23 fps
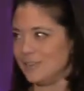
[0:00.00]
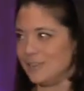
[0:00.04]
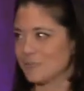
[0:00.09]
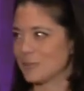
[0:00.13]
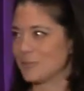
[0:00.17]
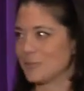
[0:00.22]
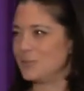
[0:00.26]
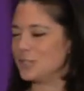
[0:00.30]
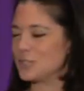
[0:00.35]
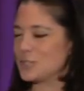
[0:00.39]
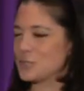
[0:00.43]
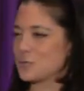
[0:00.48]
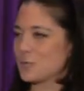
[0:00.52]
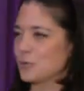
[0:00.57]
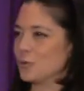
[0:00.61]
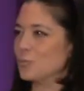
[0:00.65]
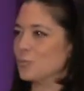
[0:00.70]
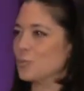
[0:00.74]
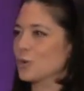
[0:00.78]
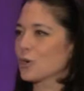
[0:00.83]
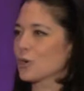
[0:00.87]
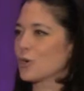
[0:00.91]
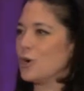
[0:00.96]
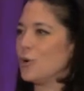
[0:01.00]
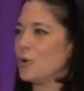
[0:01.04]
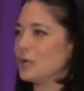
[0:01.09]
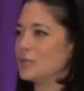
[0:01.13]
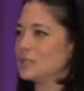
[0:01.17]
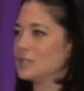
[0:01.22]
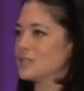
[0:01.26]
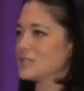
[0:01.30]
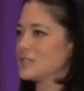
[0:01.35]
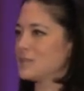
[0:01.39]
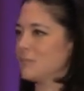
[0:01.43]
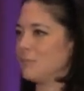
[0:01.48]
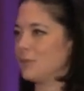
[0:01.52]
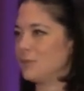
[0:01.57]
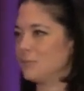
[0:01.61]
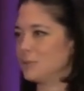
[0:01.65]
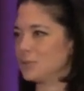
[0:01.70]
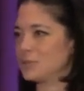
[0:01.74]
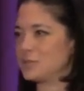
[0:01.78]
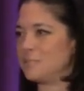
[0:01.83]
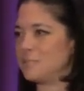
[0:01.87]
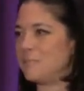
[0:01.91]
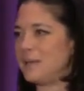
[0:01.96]
from this room, we're going to some of the
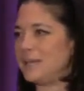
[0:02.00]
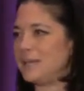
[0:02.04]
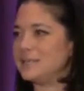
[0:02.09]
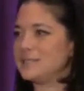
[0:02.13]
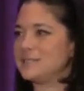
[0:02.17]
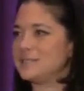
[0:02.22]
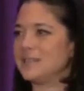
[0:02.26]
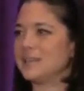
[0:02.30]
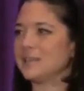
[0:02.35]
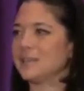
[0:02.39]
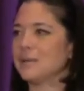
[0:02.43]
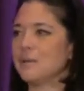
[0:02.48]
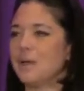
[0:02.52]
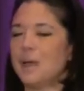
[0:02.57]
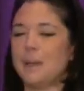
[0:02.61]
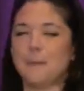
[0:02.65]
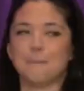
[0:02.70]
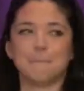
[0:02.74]
most amazing